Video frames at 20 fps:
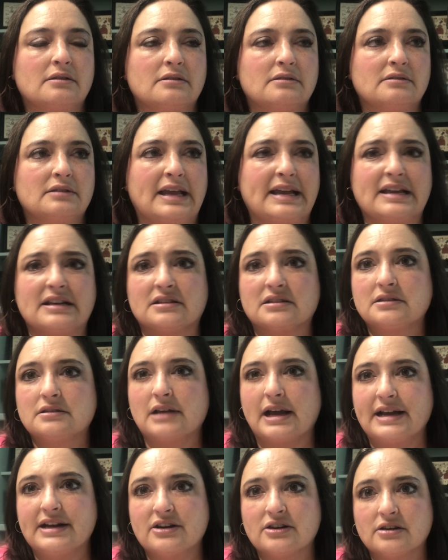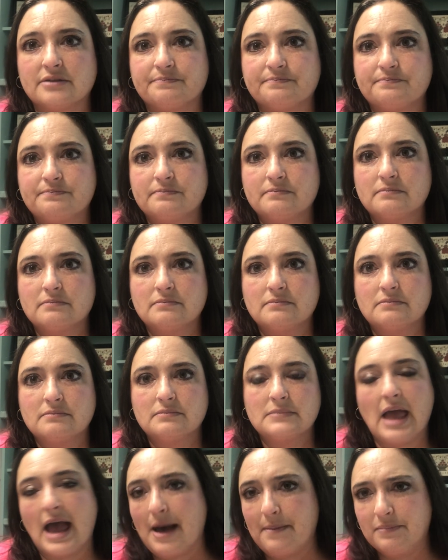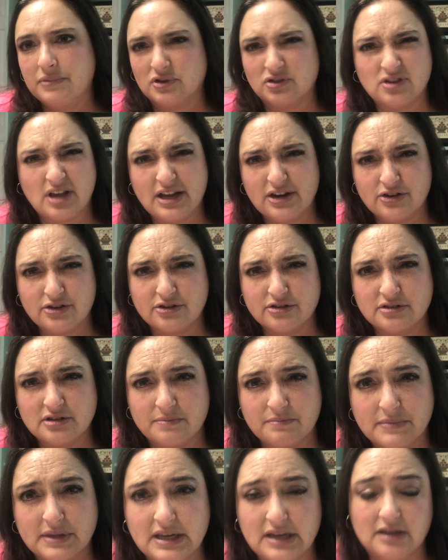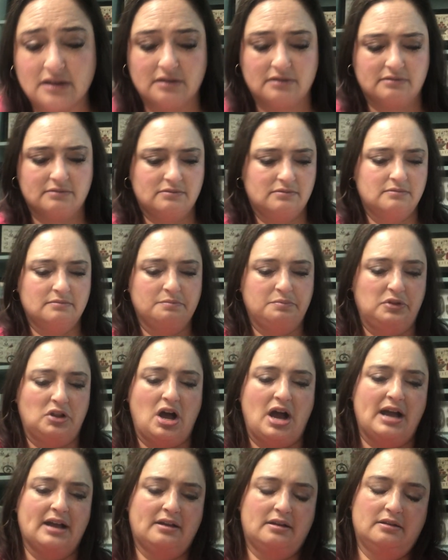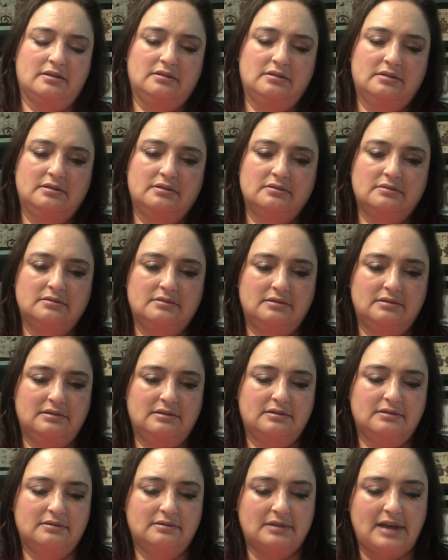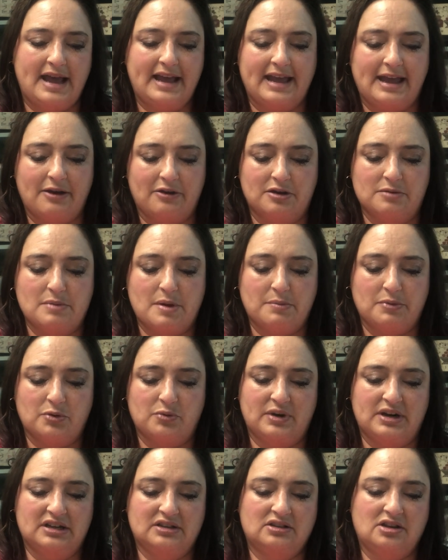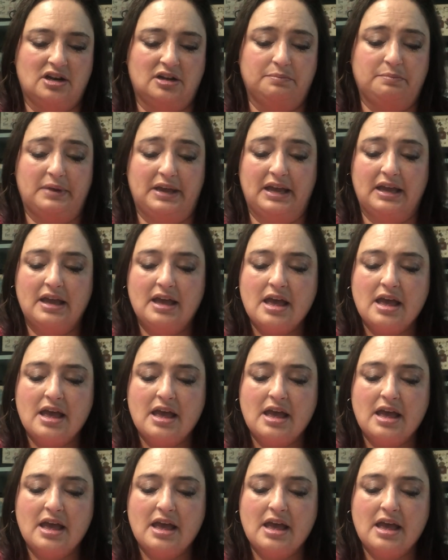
like a apple cider or something block. I can't remember what it's called, but